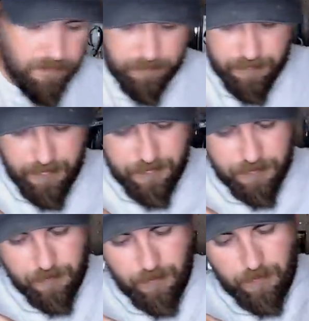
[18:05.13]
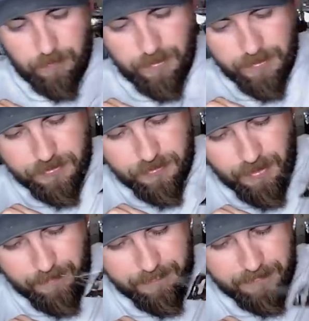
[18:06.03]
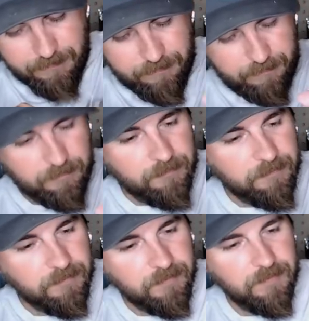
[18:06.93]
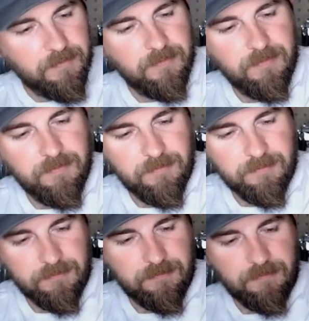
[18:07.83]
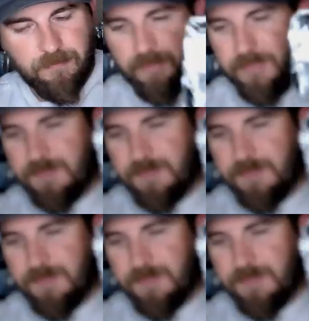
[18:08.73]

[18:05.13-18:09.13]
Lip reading: Nothing's wrong. I just dropped it. Okay. Look at these